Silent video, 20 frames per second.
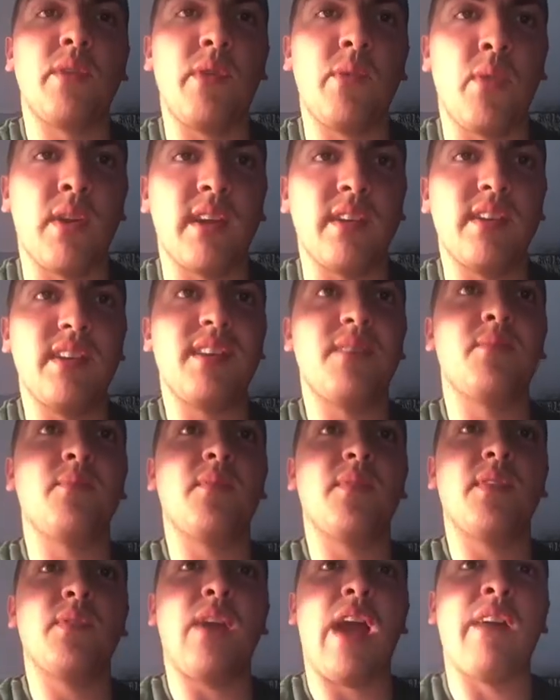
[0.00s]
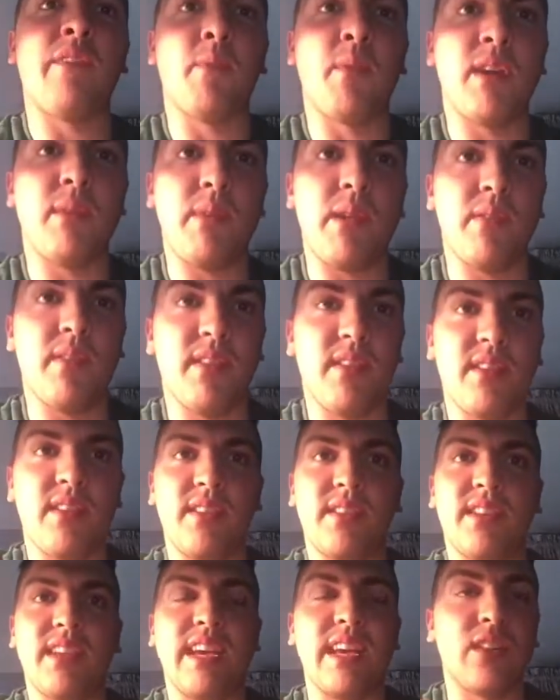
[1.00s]
We want everybody
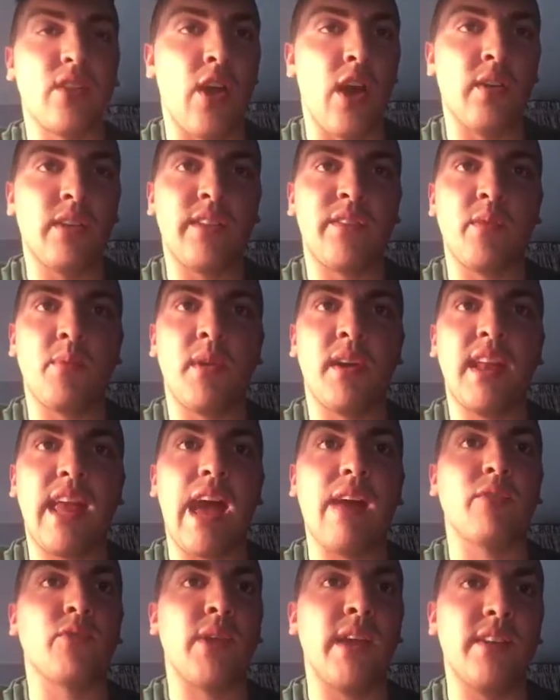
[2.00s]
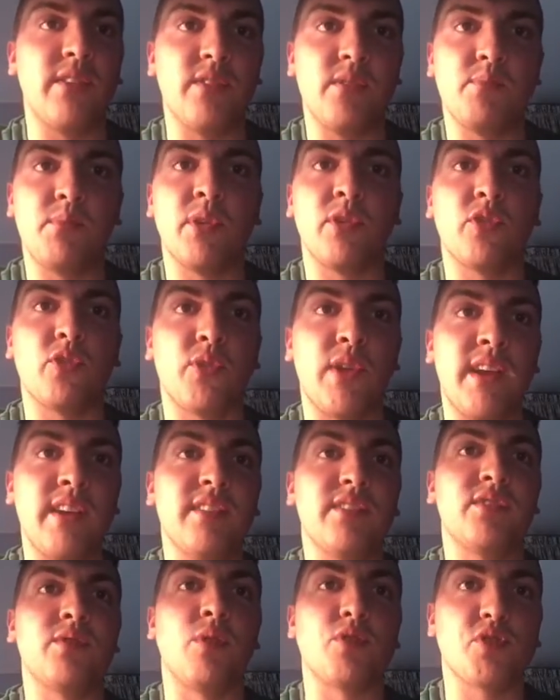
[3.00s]
to get along with everybody, build
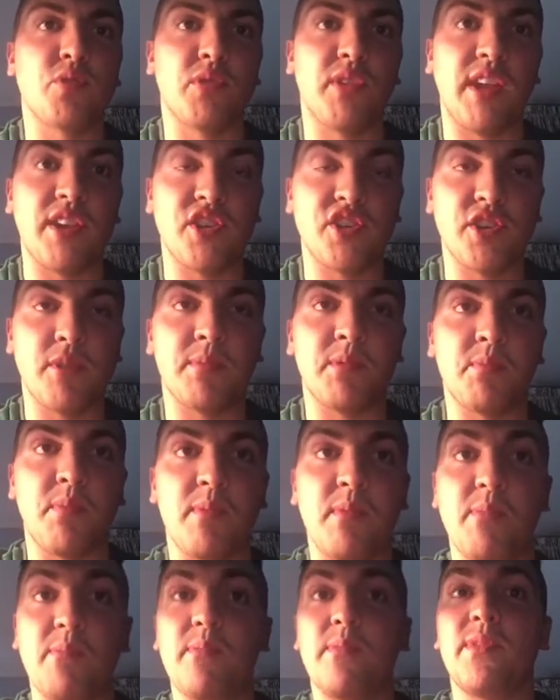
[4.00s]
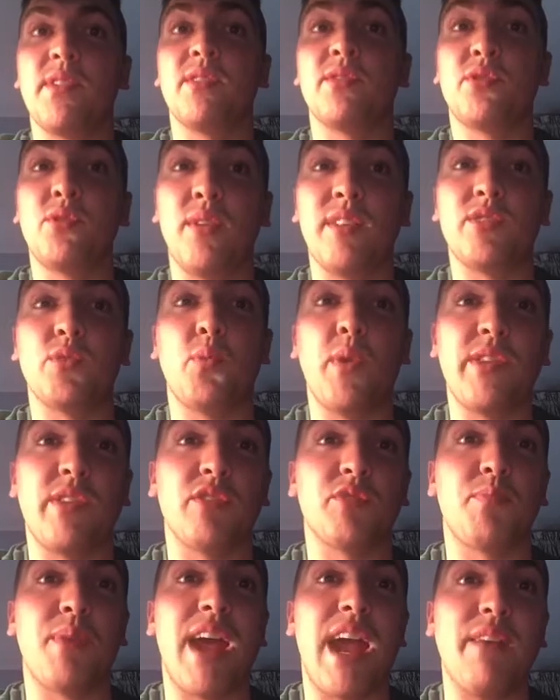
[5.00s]
great social relationships, but the students with
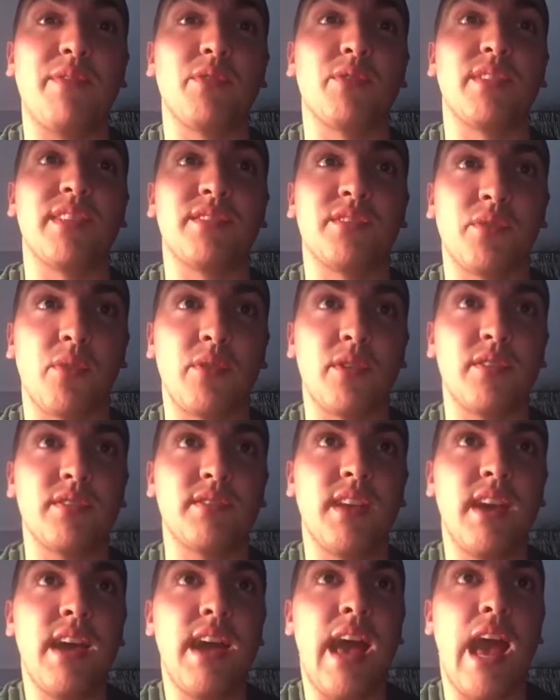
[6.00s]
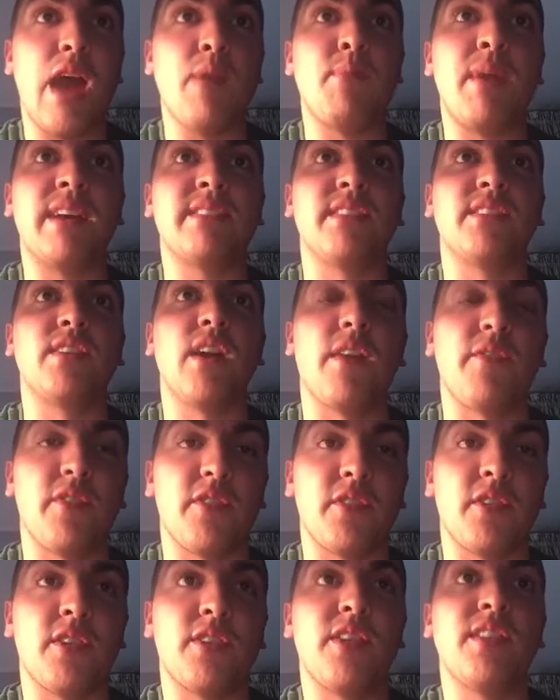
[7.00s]
those behavioral disorders, it makes it
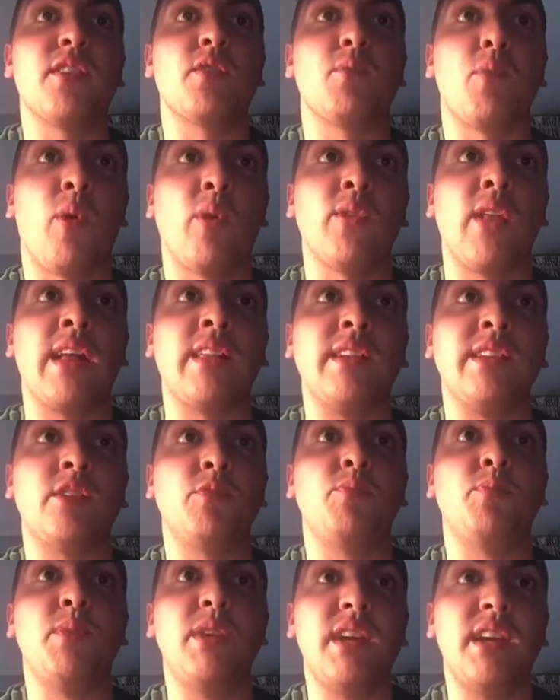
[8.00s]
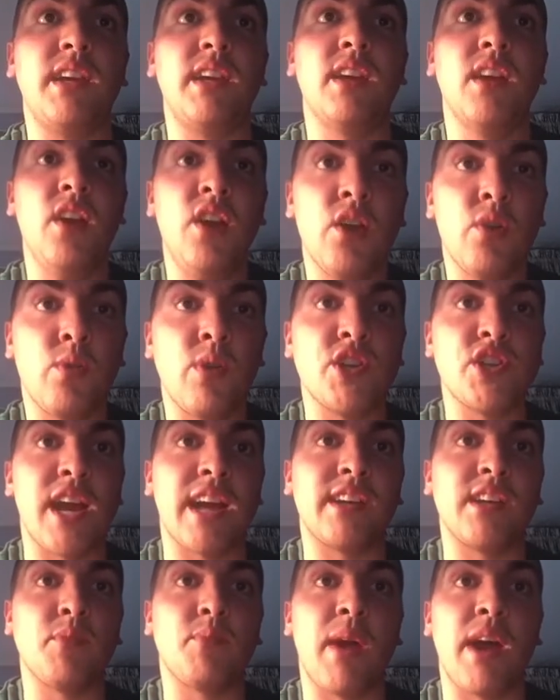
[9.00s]
tougher, and they're more likely to be
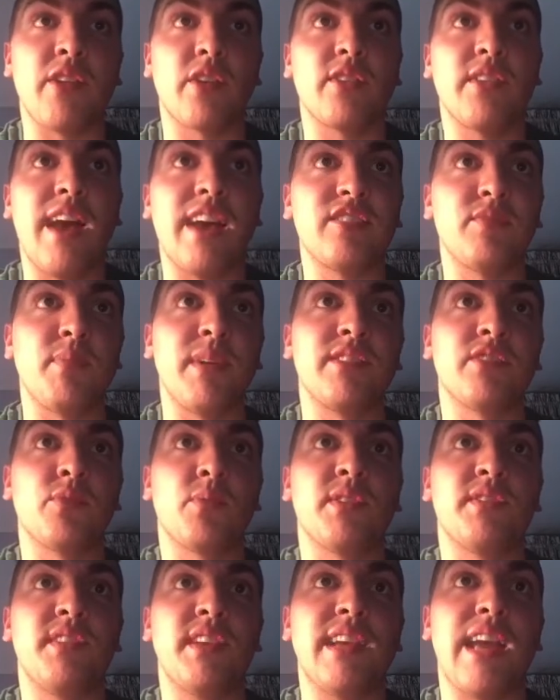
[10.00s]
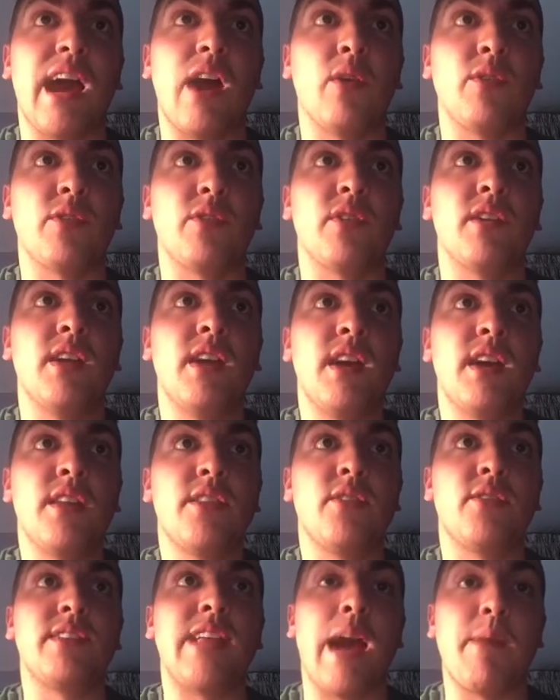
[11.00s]
rejected by their classmates. So we're seeing how their
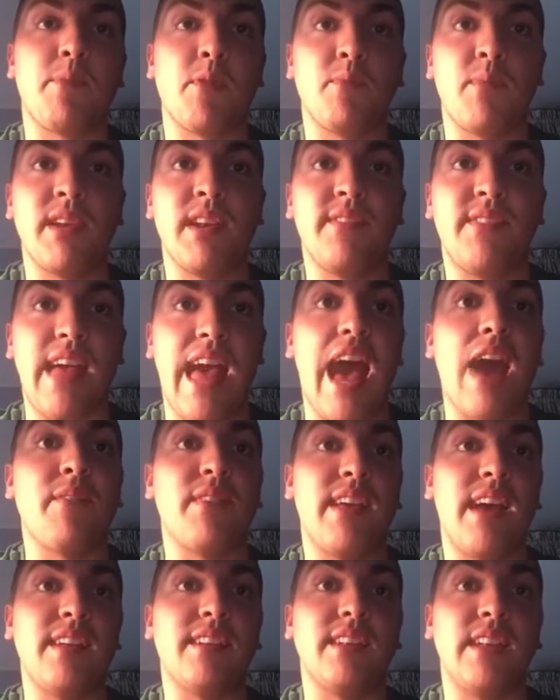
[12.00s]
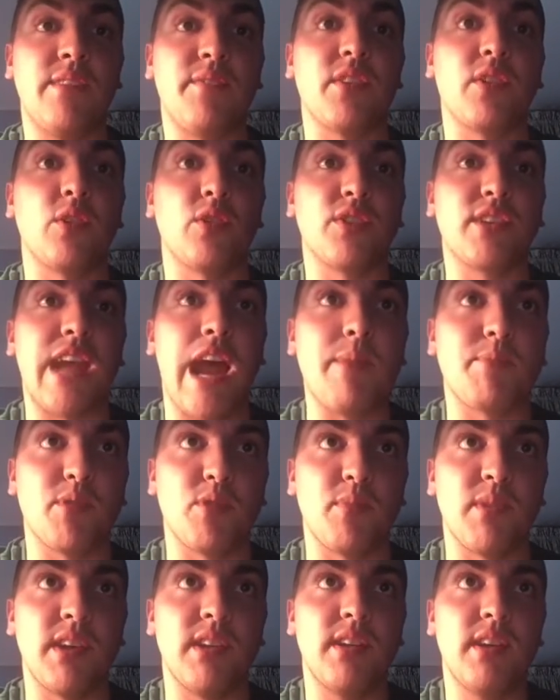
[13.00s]
temperament, if they have that difficult
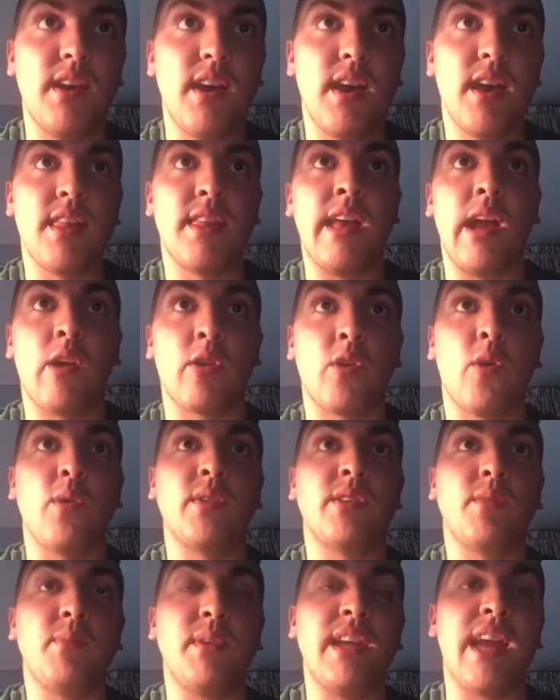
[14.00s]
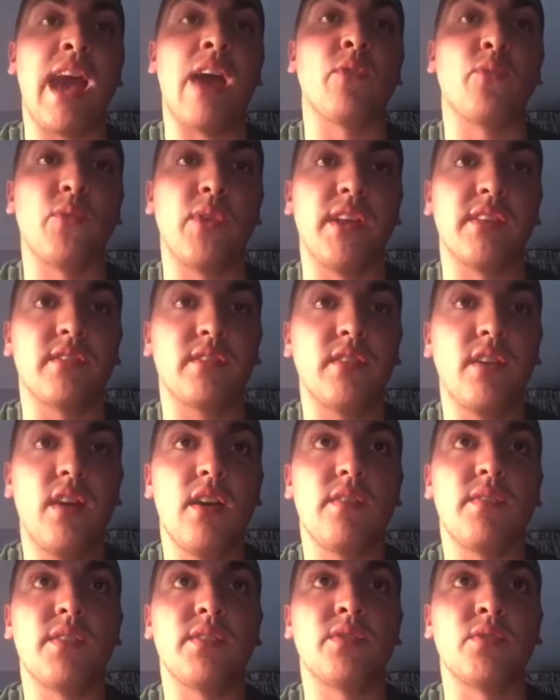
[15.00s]
temperament, they are going to be at risk
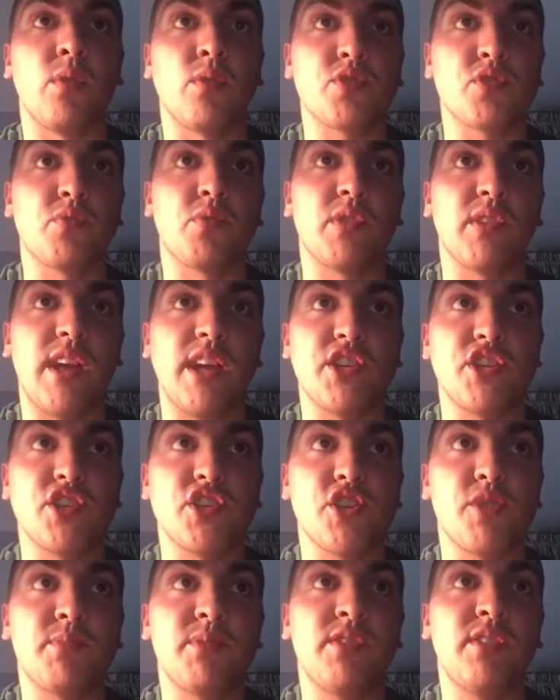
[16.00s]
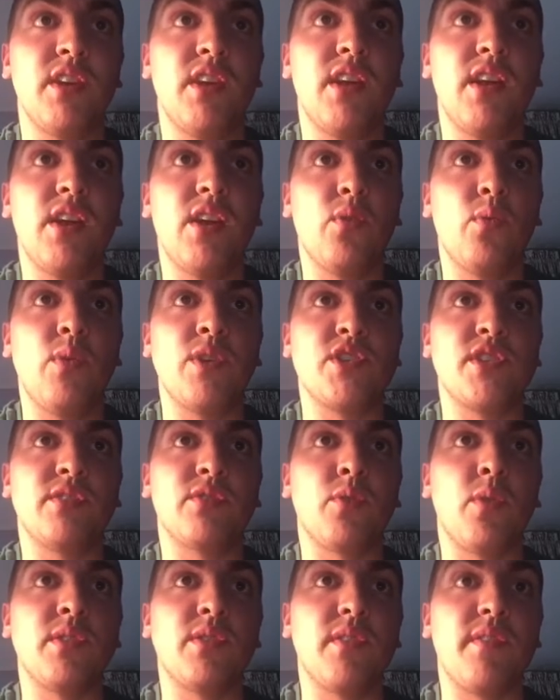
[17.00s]
for social relationships, which is
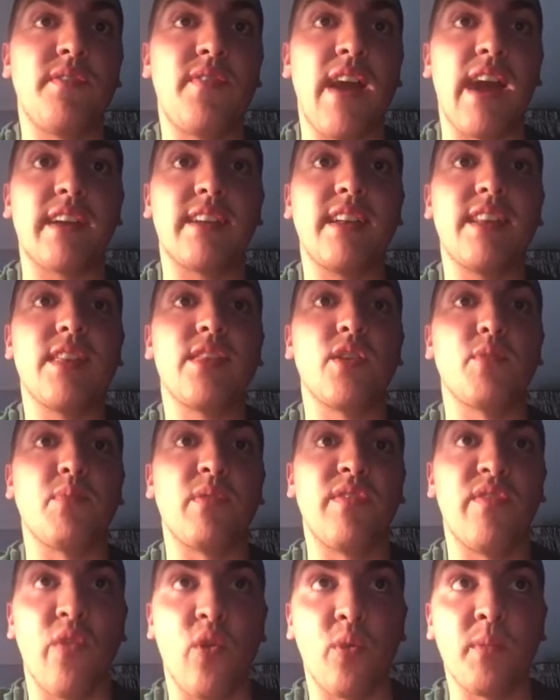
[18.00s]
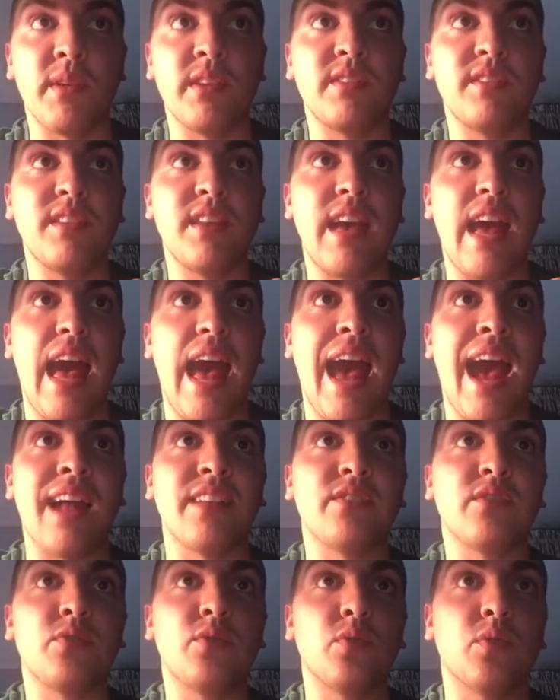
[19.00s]
going to affect their performance
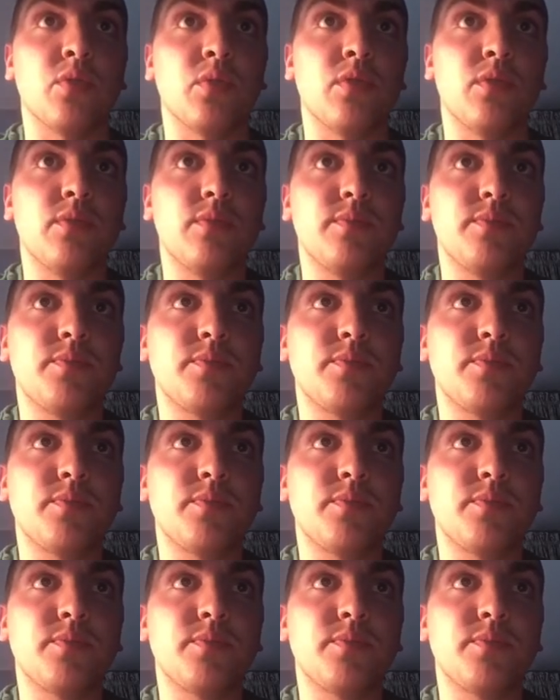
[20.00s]
at school.